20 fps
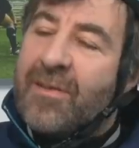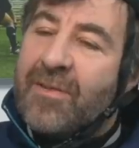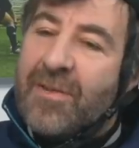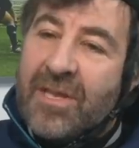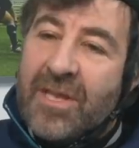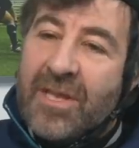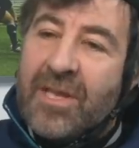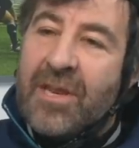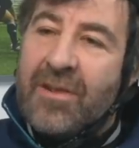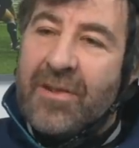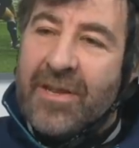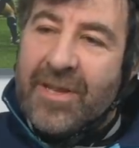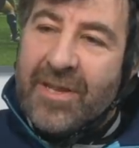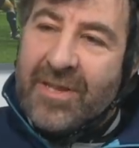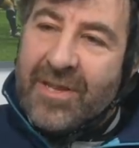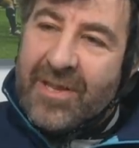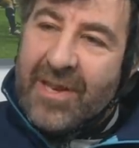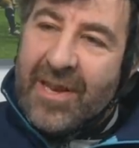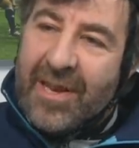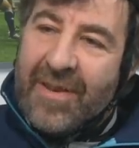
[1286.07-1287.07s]
It was a
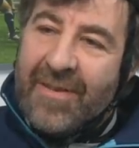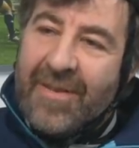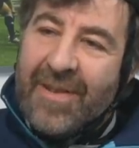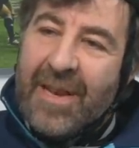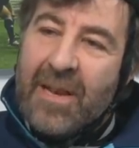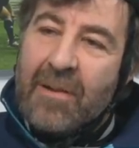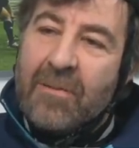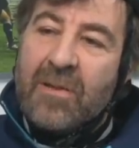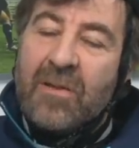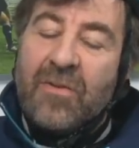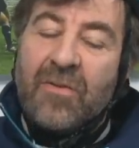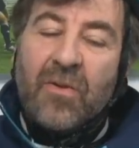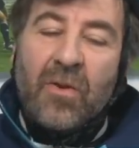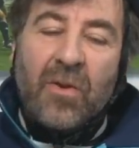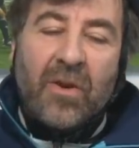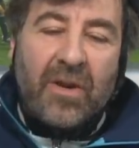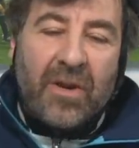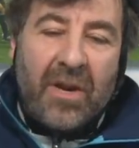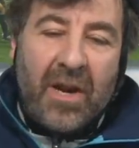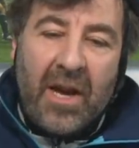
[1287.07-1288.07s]
serious team. It was
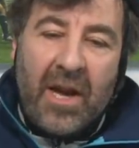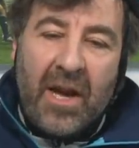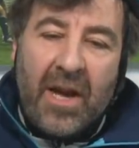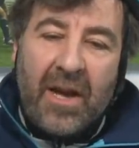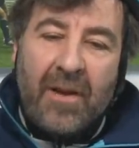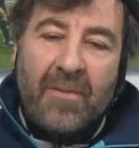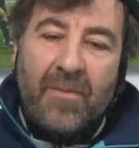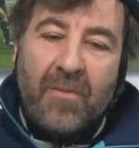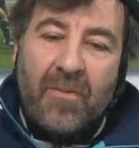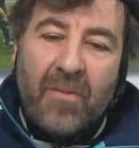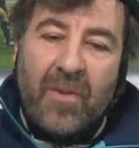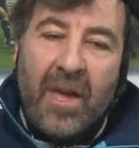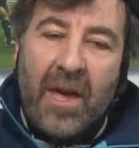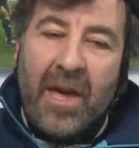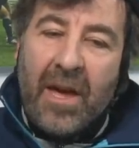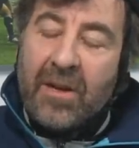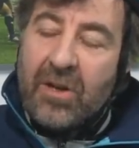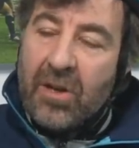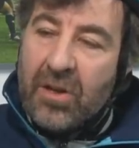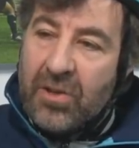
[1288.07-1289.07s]
for uh,
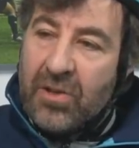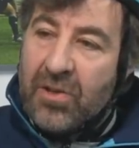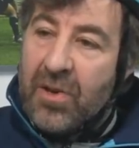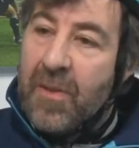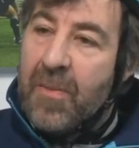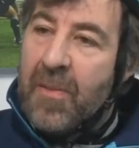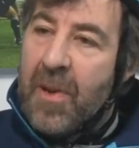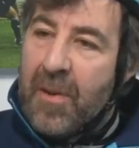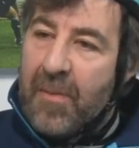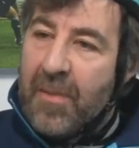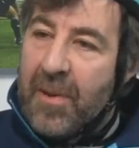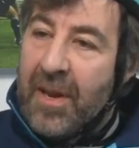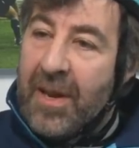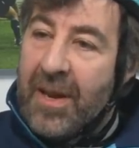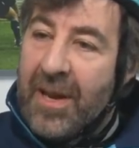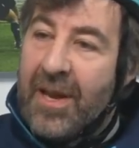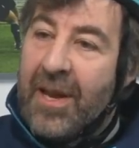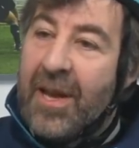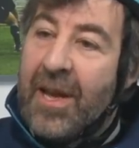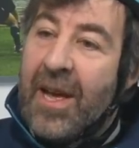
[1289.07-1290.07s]
uh, country
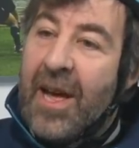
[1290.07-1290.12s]
people.